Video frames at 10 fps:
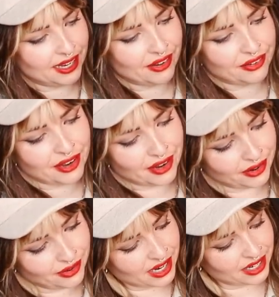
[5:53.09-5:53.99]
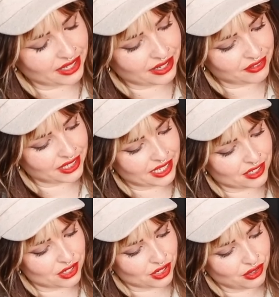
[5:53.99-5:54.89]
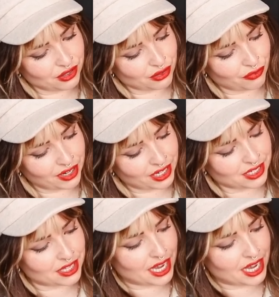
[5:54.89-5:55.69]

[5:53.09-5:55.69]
Oh no, I'm gonna have to get Sue to fix